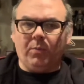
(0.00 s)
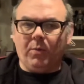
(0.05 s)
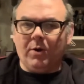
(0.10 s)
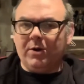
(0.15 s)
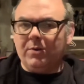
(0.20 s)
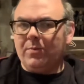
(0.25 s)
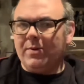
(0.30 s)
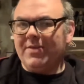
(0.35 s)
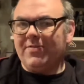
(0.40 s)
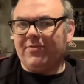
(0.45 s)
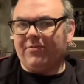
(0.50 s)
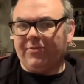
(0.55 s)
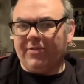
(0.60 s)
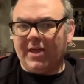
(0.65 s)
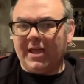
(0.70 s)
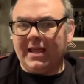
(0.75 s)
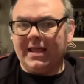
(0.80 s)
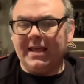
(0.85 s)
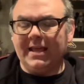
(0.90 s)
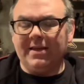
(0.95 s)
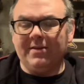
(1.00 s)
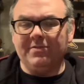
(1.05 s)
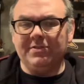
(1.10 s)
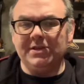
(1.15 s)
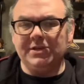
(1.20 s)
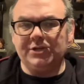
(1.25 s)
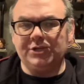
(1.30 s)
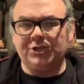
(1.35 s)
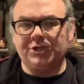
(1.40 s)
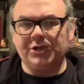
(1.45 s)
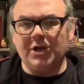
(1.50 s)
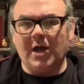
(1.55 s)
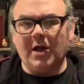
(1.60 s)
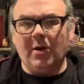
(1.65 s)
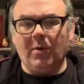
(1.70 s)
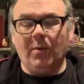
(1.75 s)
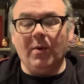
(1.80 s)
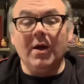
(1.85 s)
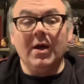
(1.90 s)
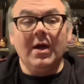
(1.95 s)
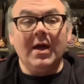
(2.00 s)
What are we thinking of this show?